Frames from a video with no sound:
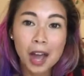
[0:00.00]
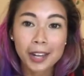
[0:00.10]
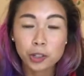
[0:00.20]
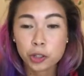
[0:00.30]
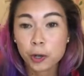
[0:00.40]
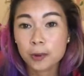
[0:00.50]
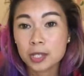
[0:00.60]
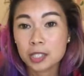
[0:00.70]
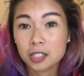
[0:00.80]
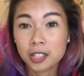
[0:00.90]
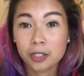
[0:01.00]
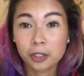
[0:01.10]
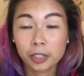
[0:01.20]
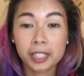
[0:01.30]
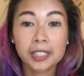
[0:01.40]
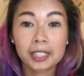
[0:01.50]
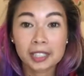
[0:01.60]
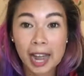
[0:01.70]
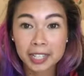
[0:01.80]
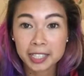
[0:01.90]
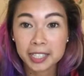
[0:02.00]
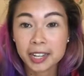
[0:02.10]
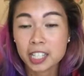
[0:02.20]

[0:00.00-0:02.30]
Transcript: I chose to learn Latin